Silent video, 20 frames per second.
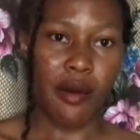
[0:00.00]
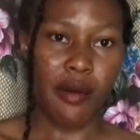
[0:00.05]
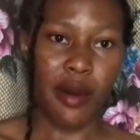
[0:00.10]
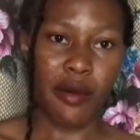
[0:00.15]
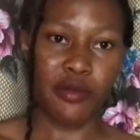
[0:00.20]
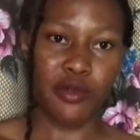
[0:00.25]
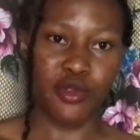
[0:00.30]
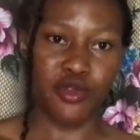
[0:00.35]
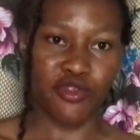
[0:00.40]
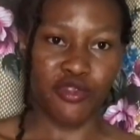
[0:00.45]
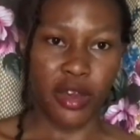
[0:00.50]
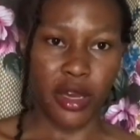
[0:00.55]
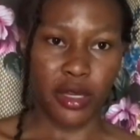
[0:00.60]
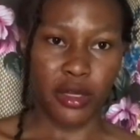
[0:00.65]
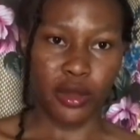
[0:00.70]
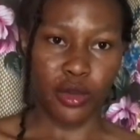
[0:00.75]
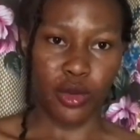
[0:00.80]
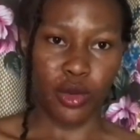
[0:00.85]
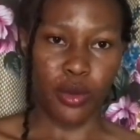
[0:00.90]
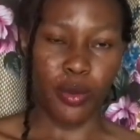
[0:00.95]
I have to
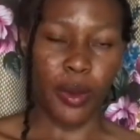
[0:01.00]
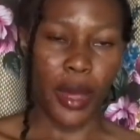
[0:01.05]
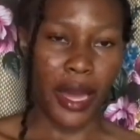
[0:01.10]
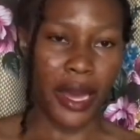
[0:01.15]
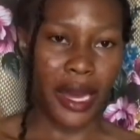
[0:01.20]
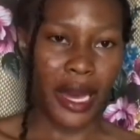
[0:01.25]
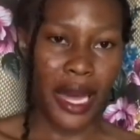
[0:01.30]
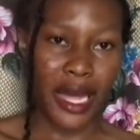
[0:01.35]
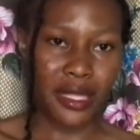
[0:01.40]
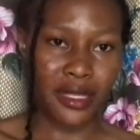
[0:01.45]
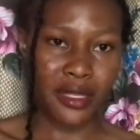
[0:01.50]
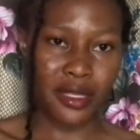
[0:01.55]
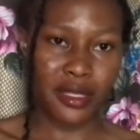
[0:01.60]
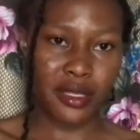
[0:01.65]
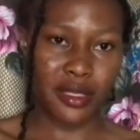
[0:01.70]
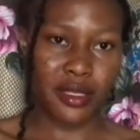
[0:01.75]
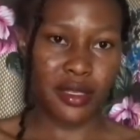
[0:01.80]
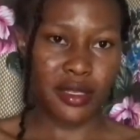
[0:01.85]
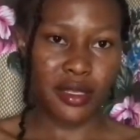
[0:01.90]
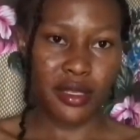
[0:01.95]
drag it up. I
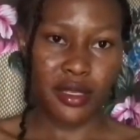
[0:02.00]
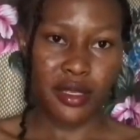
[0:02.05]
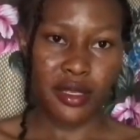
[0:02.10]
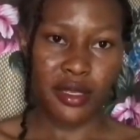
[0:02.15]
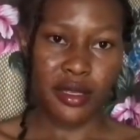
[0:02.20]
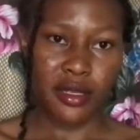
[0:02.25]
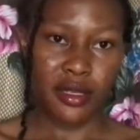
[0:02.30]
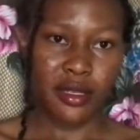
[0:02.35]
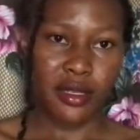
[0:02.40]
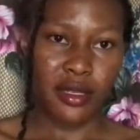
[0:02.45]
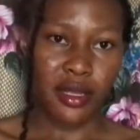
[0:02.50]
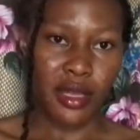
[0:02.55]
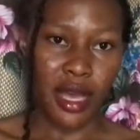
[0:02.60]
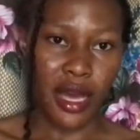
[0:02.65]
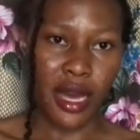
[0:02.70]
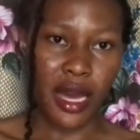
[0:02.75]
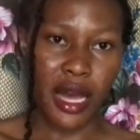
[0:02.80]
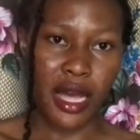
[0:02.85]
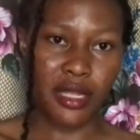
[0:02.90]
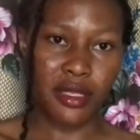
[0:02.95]

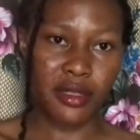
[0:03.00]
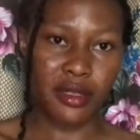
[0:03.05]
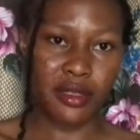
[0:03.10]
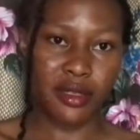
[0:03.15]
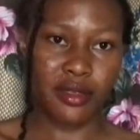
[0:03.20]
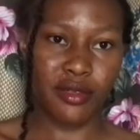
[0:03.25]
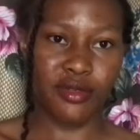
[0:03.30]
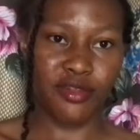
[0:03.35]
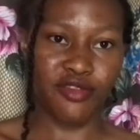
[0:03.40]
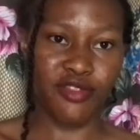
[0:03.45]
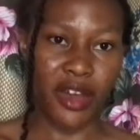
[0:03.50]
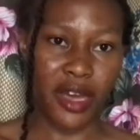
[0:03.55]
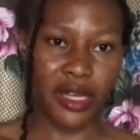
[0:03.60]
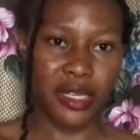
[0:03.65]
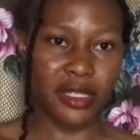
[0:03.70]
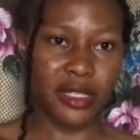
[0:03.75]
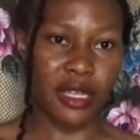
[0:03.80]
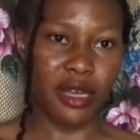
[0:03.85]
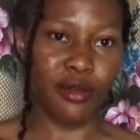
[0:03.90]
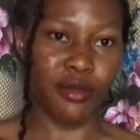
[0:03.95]
can't
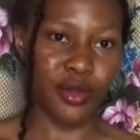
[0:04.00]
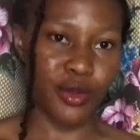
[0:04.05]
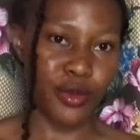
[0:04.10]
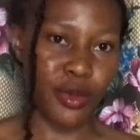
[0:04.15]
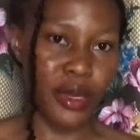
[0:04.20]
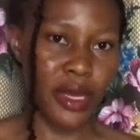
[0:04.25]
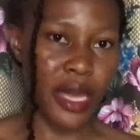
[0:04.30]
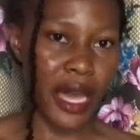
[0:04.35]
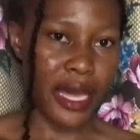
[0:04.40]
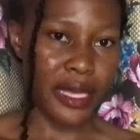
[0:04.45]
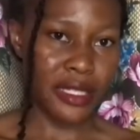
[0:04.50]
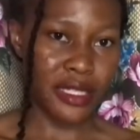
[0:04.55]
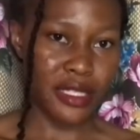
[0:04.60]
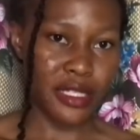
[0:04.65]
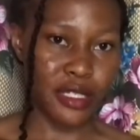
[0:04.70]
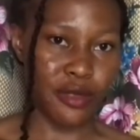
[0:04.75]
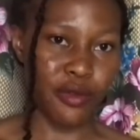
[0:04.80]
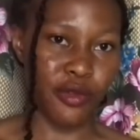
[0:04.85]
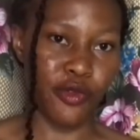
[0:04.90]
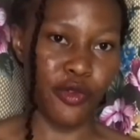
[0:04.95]
drag it down the way I
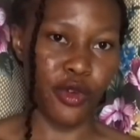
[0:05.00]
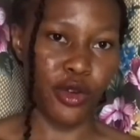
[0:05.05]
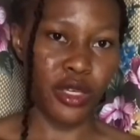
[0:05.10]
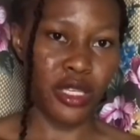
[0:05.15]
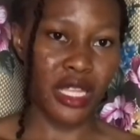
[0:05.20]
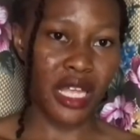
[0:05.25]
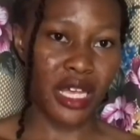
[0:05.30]
did it before.